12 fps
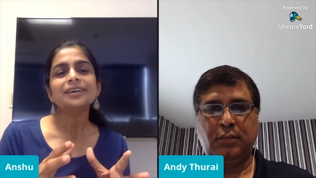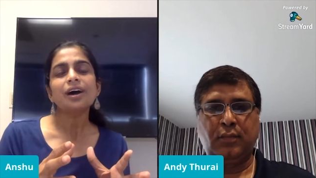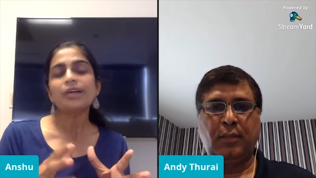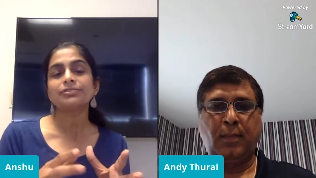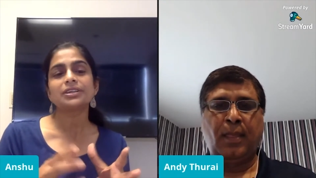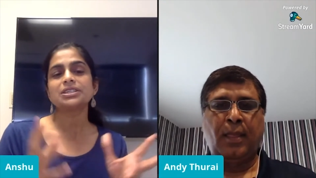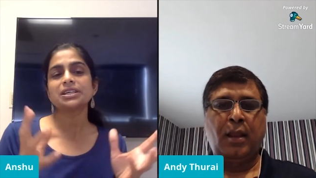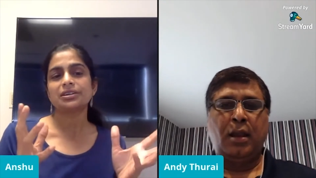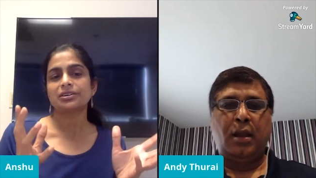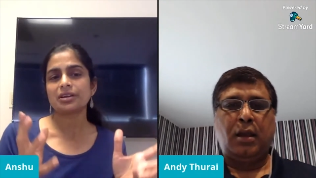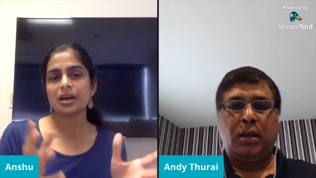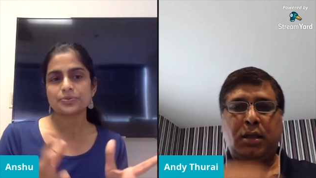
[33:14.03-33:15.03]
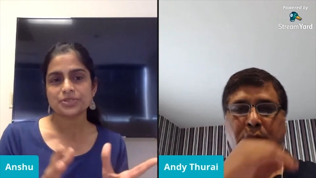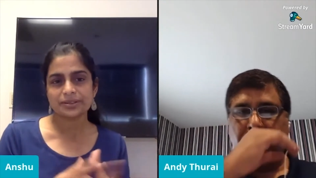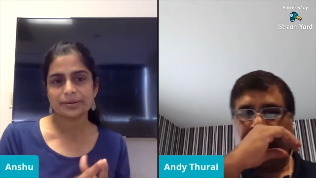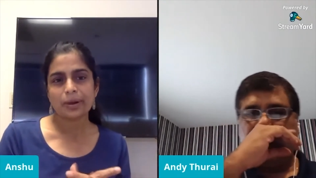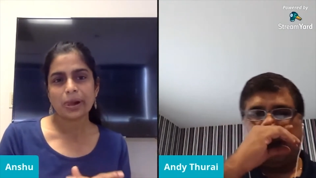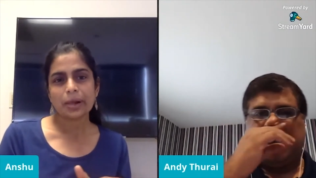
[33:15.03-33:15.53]
Speaker 1: of container
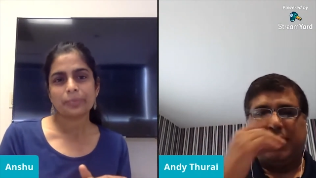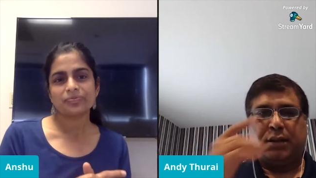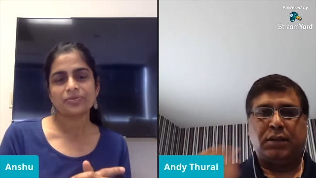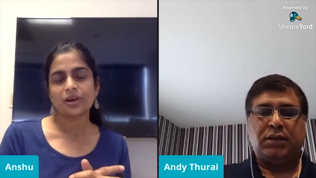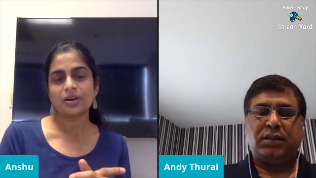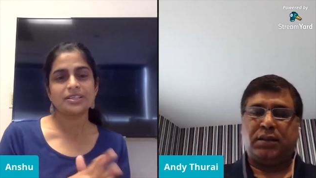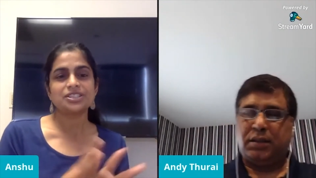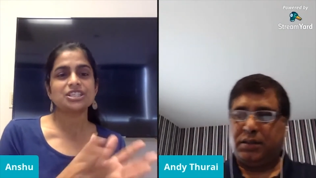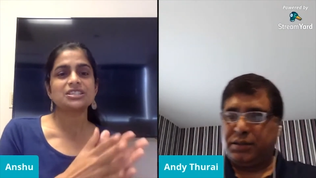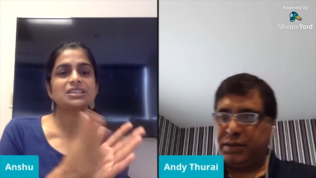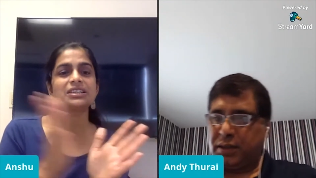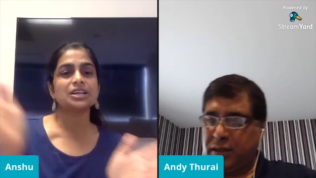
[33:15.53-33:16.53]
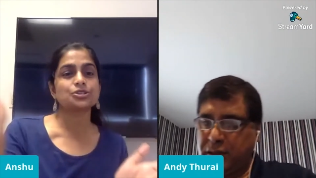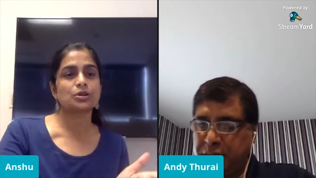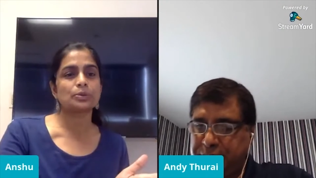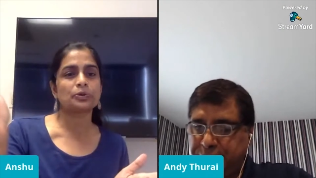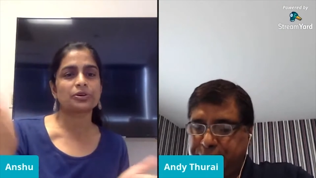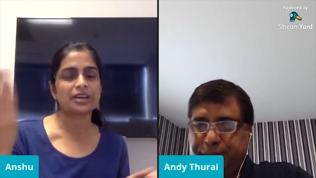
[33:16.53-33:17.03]
adoption? Or is just so, a
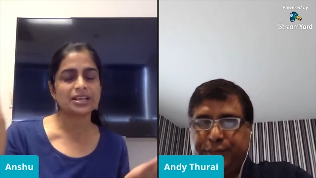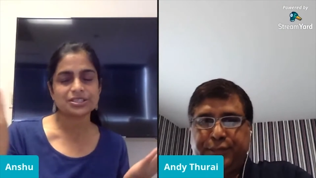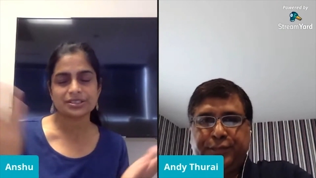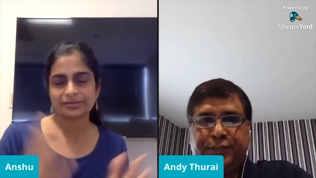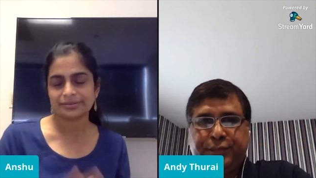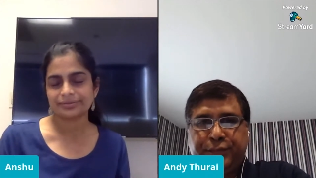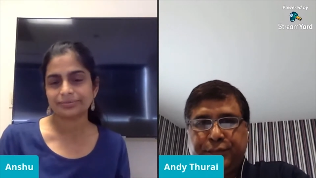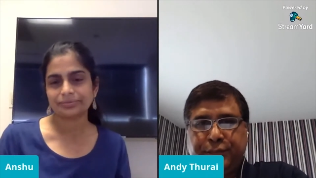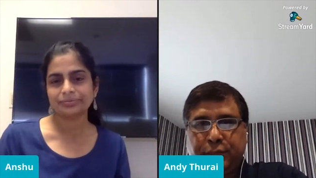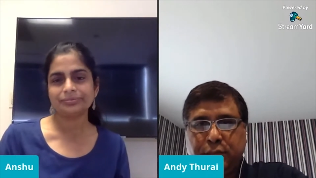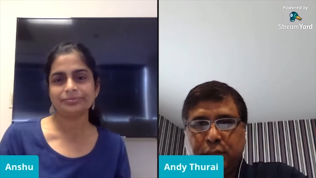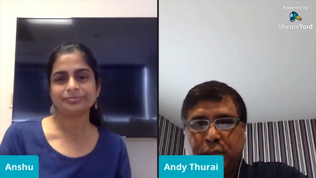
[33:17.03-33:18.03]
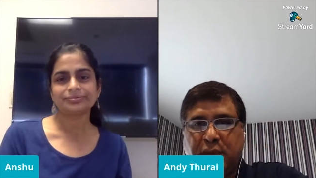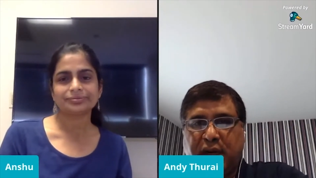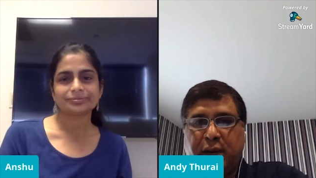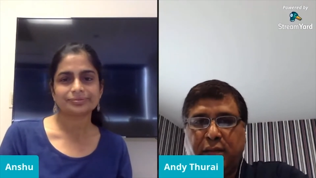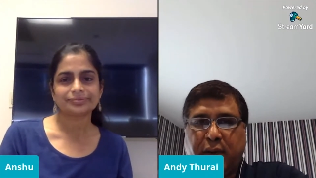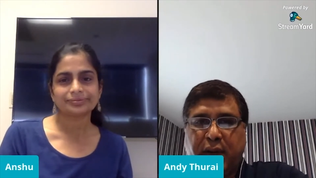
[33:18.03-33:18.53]
natural progression? Mm-hmm.
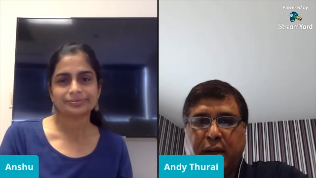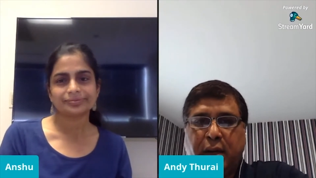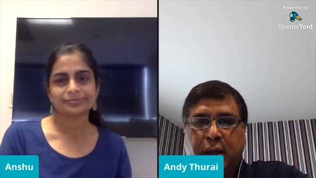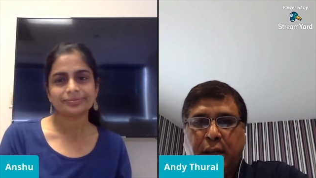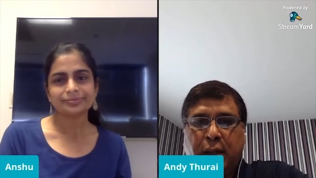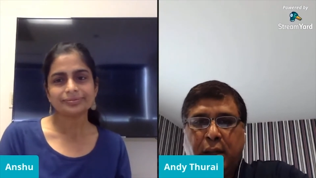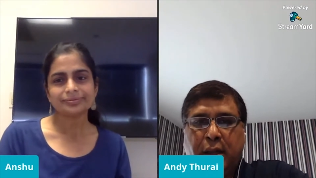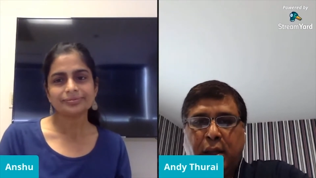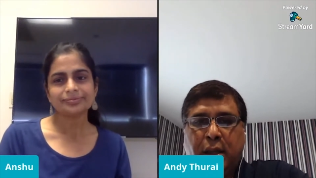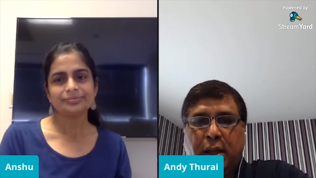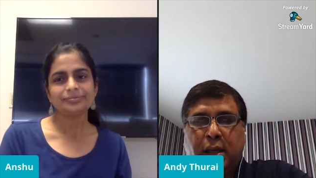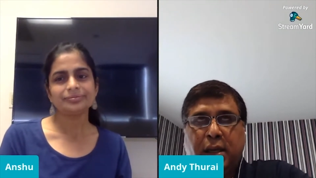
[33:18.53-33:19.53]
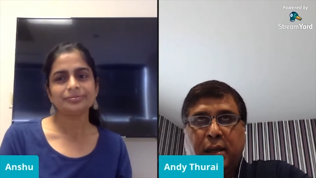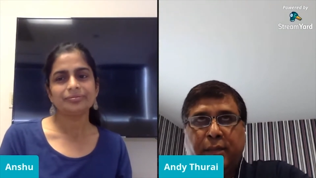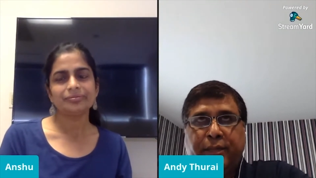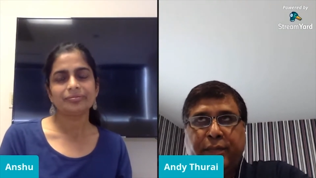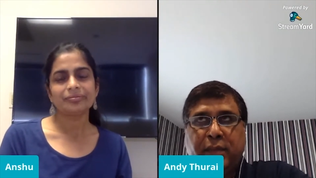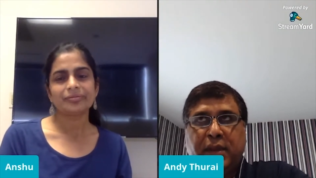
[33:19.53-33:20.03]
Right, right. Uh,
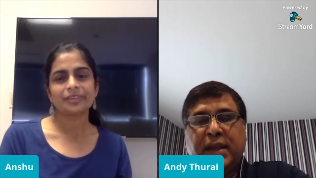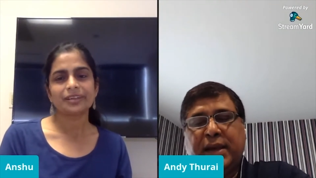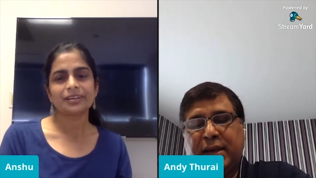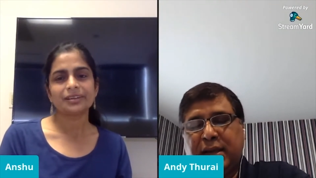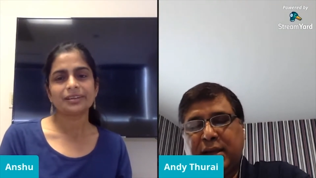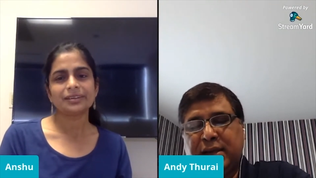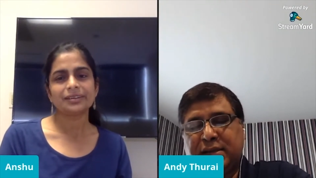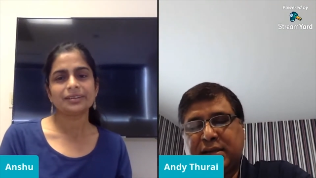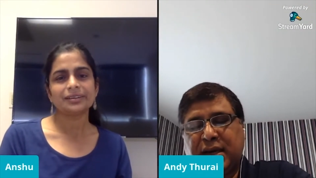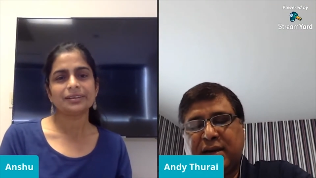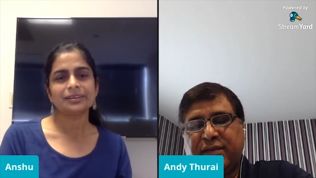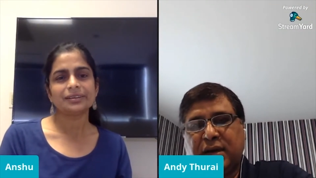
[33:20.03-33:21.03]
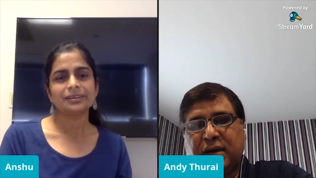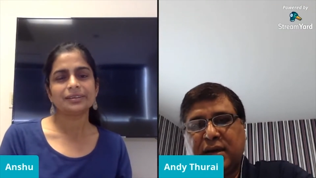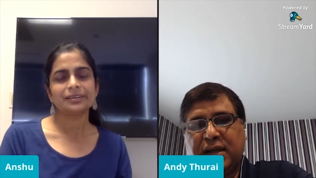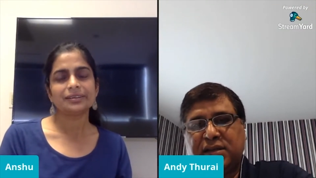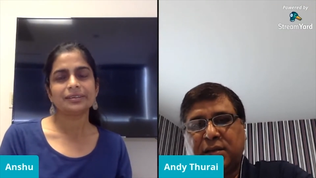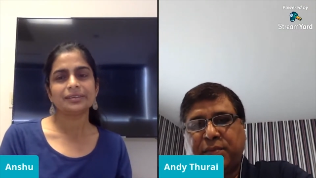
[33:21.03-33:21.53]
Speaker 2: yeah, it, it's kind of a
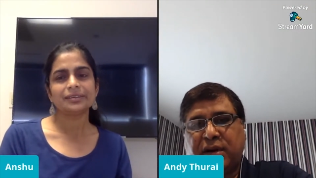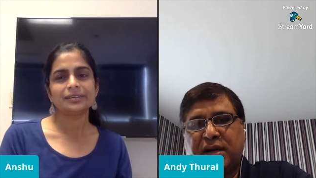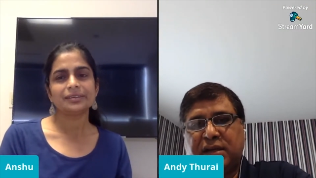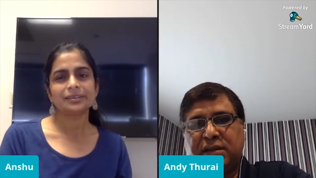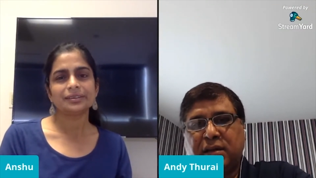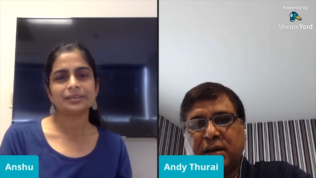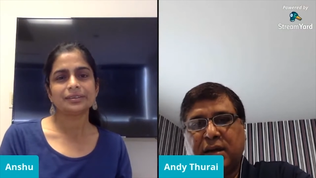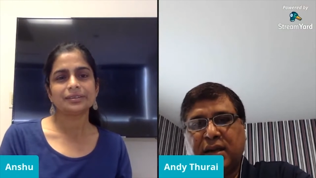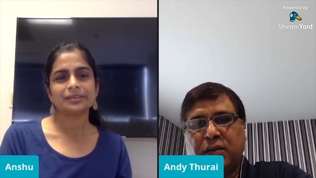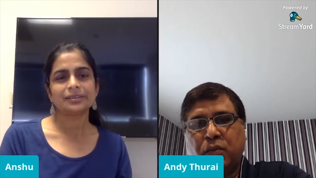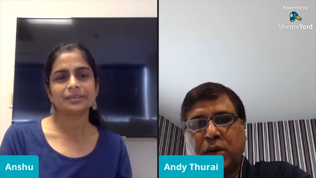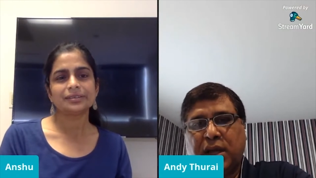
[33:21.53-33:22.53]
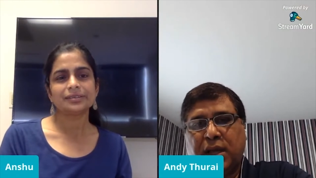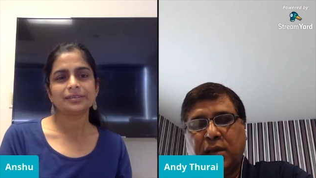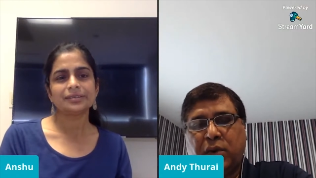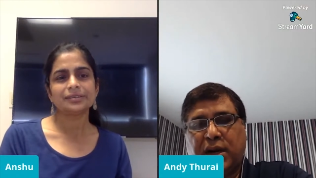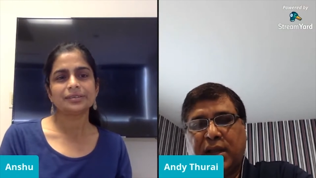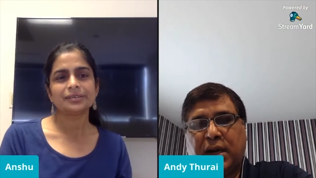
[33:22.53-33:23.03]
natural progression, or I what I
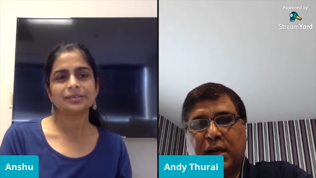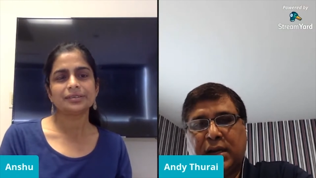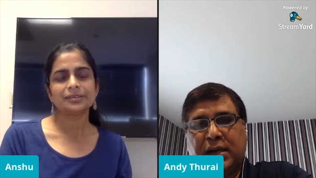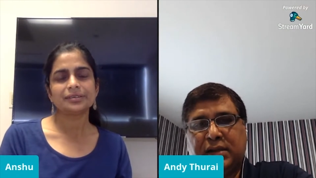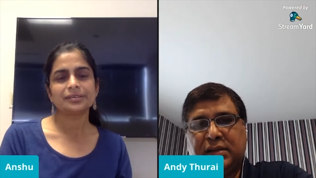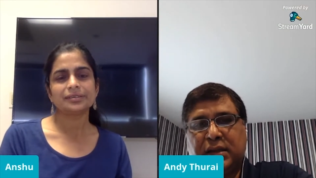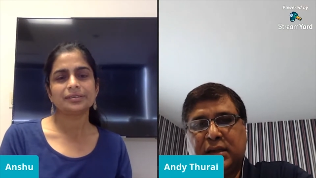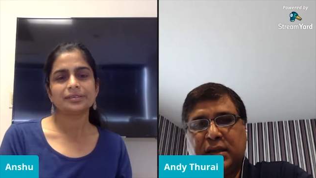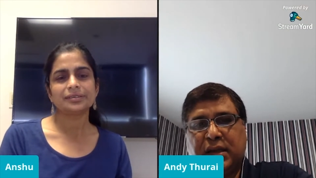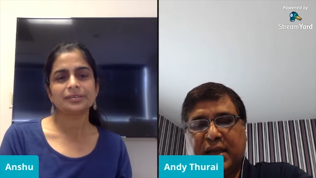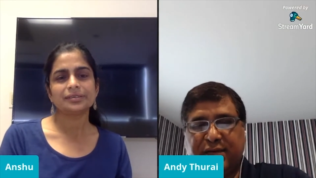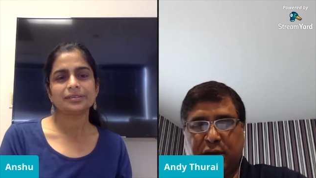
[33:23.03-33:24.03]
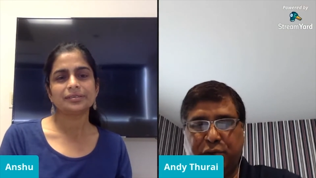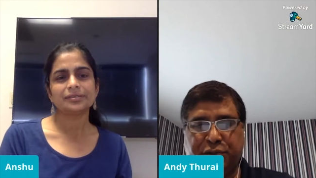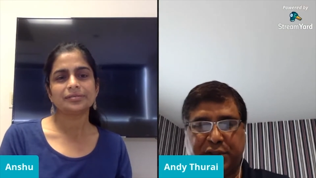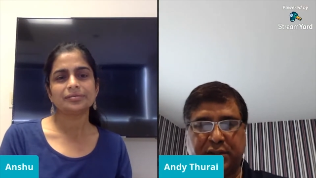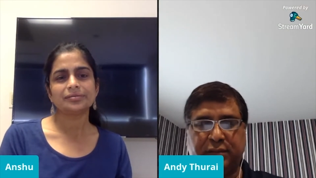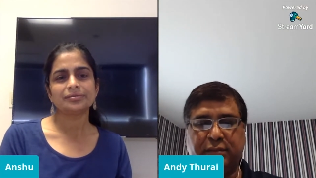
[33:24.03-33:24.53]
what I call it as a uh,
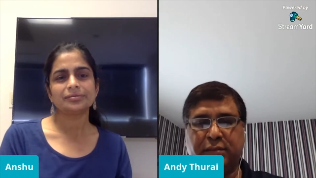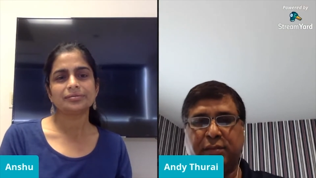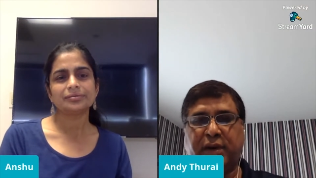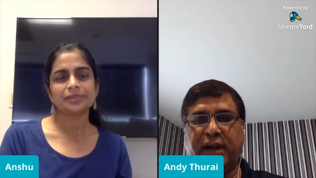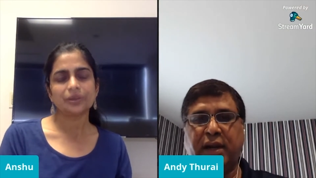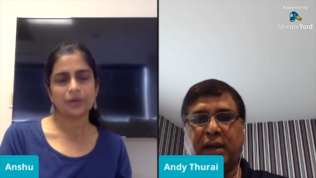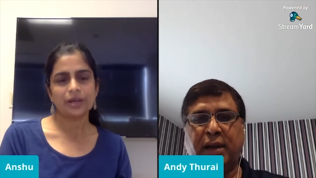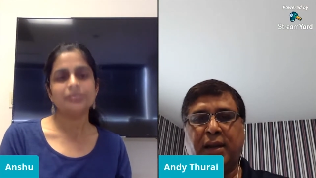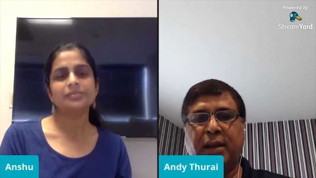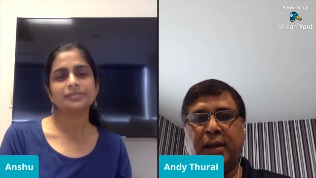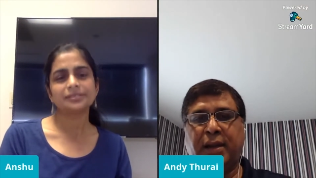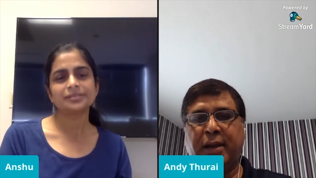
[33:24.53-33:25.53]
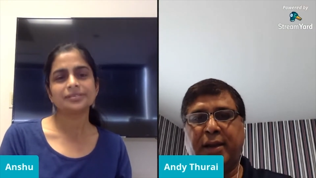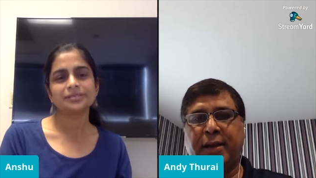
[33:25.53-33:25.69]
evolution, right? Okay.